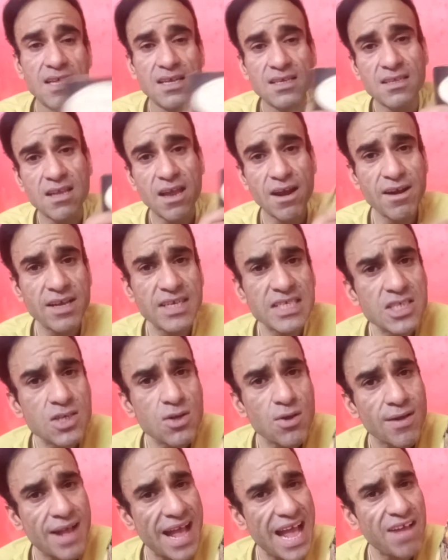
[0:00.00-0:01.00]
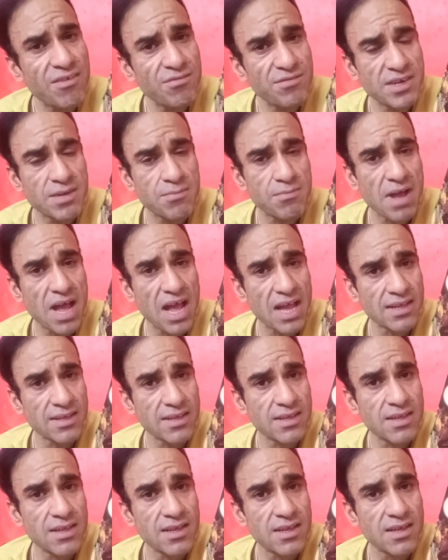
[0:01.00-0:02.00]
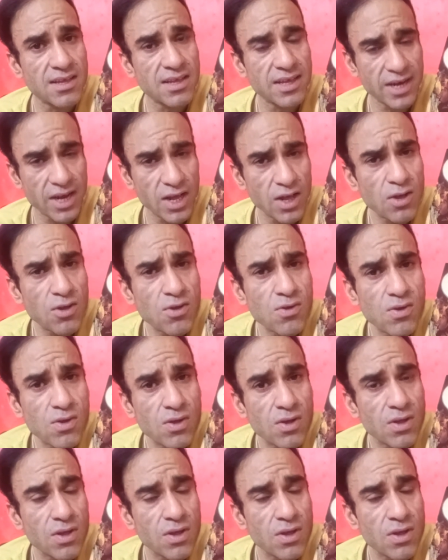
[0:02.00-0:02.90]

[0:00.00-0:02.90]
there is no aftermath, you know?